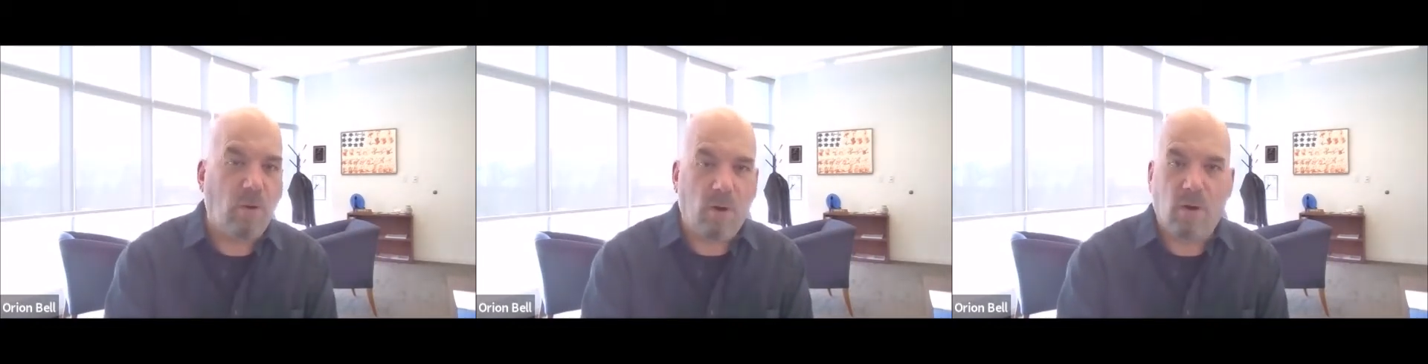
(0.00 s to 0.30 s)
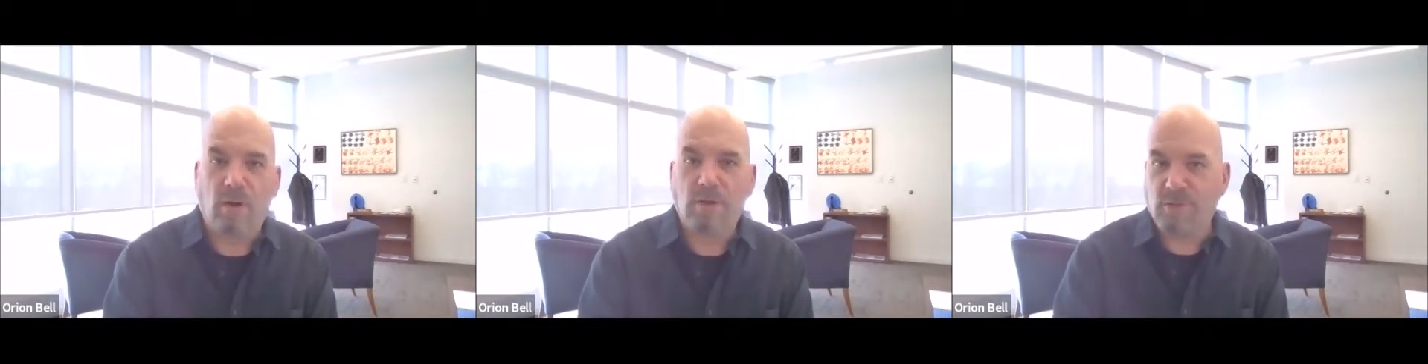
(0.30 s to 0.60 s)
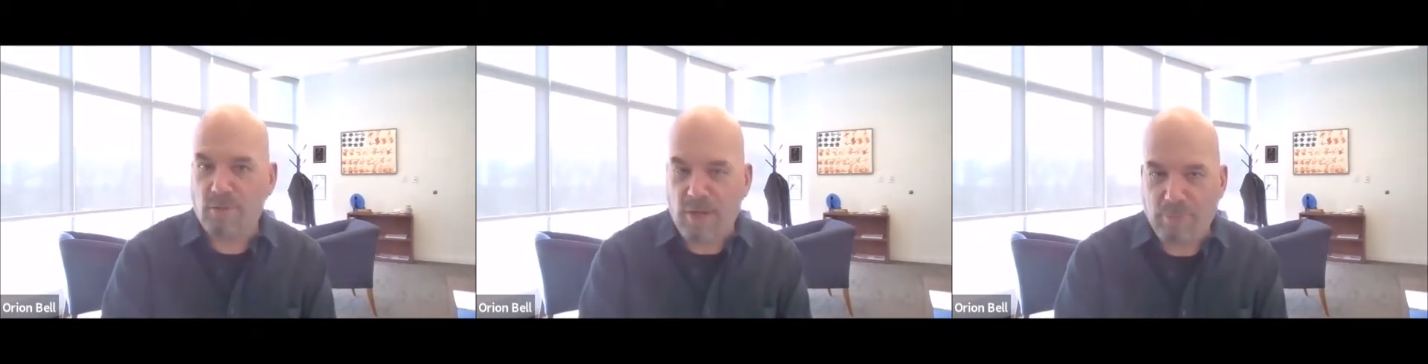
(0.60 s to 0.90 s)
parks
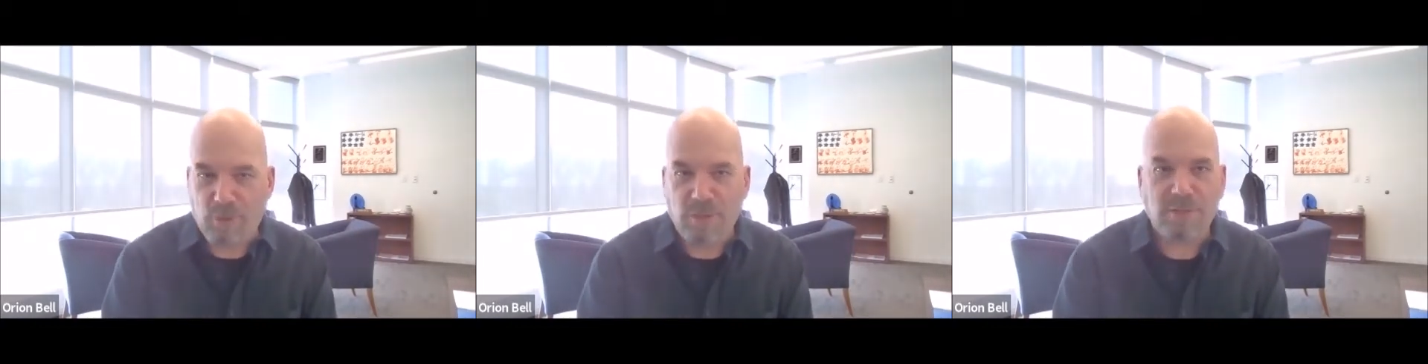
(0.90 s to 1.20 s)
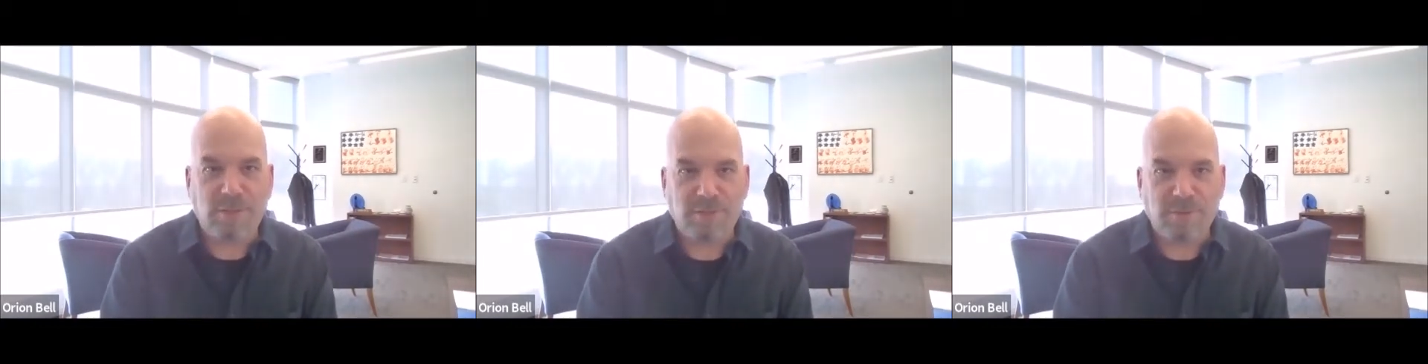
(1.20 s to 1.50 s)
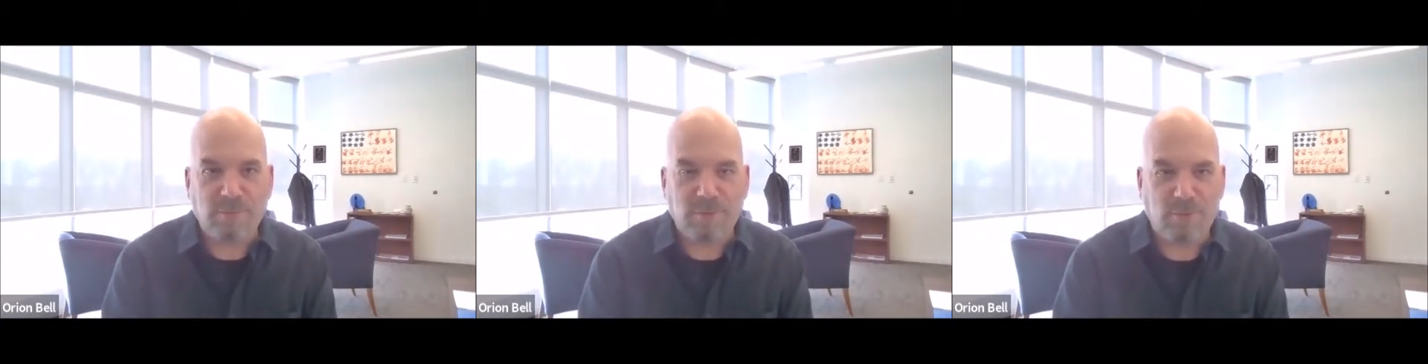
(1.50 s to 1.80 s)
or library
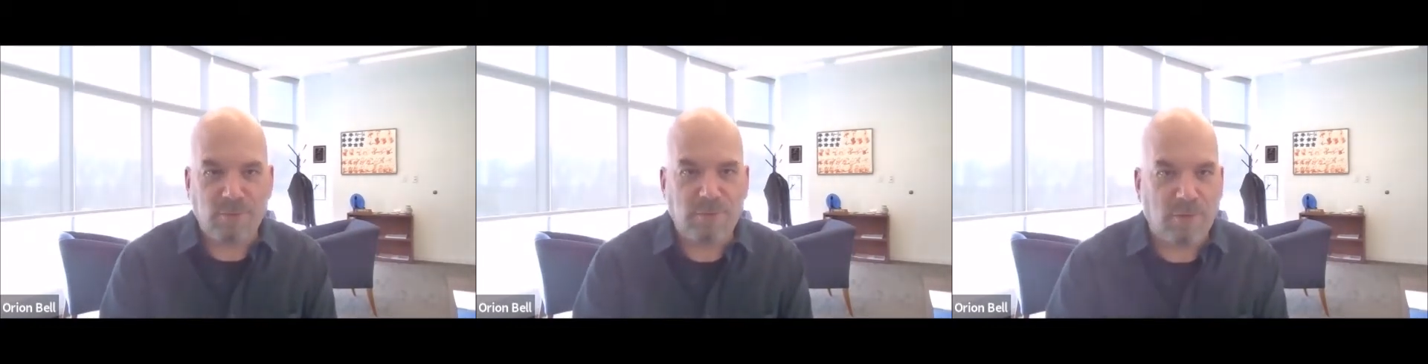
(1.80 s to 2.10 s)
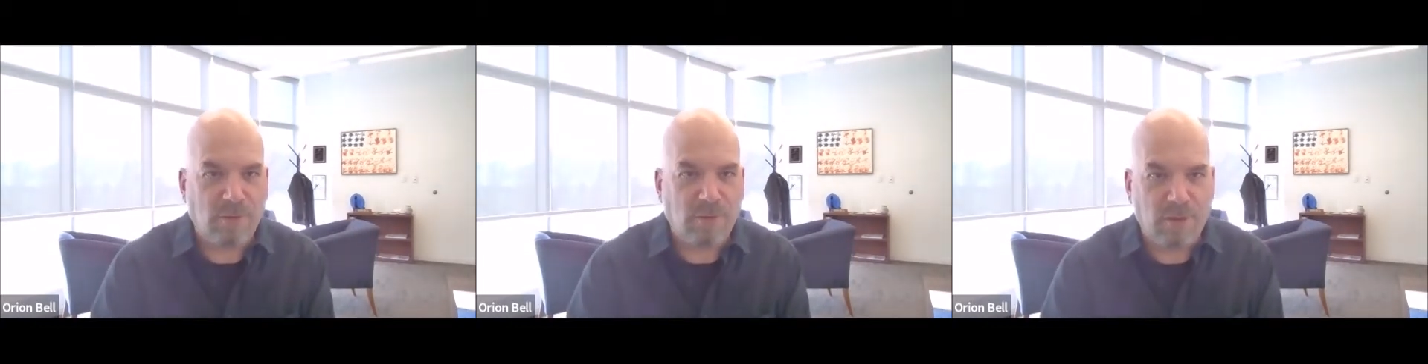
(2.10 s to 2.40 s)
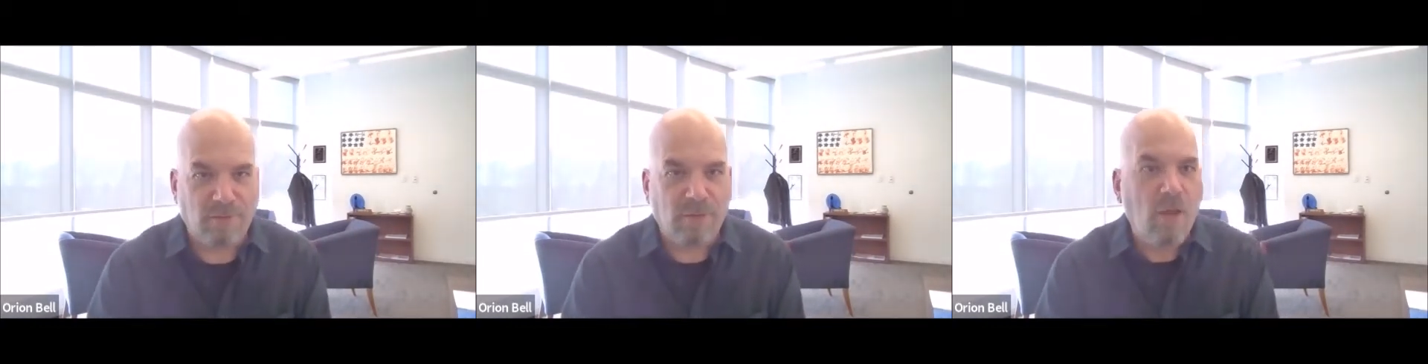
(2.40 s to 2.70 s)
systems, those sort of things.